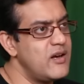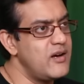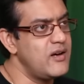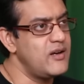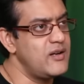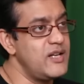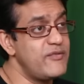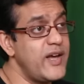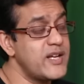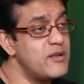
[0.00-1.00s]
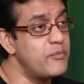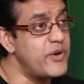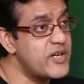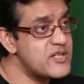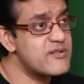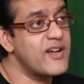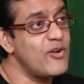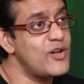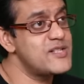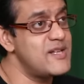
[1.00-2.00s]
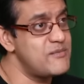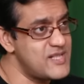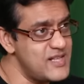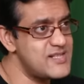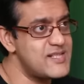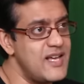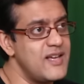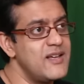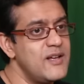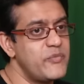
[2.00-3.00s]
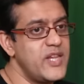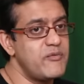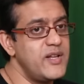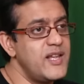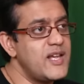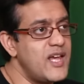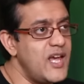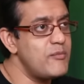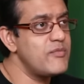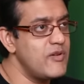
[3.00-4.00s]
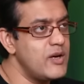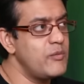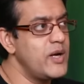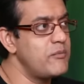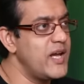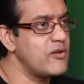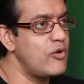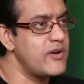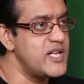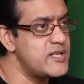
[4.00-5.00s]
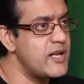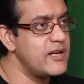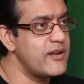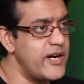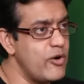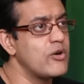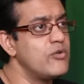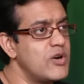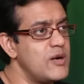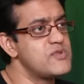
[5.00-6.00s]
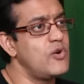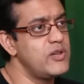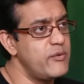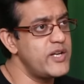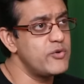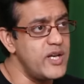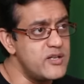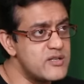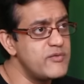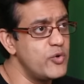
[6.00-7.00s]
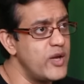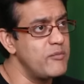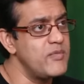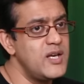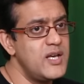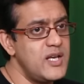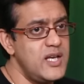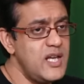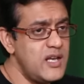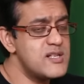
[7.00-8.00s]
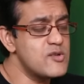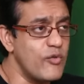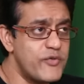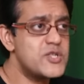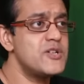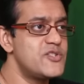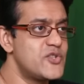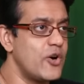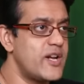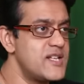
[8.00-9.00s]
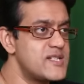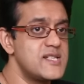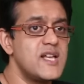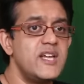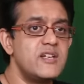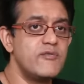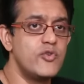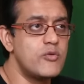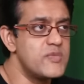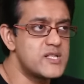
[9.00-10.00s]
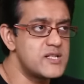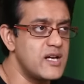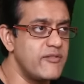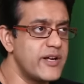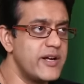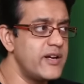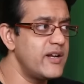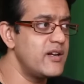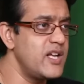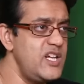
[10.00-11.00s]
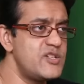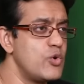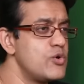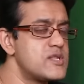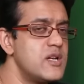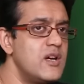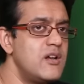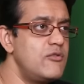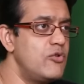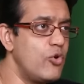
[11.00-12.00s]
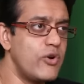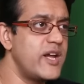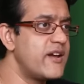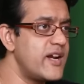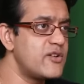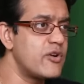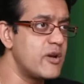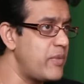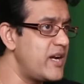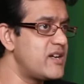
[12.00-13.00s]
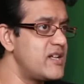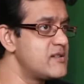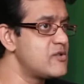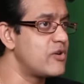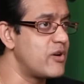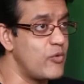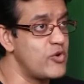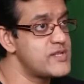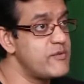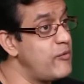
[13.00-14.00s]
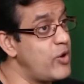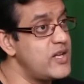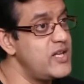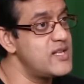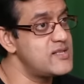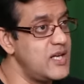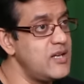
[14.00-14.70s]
In fact, the British records themselves say that when they came, one man called Reginald Craddock, who comes all the way to interview him, he in his official jotting says, "I interviewed Mr. Savarkar," and he shows no regret or repentance or remorse for what he has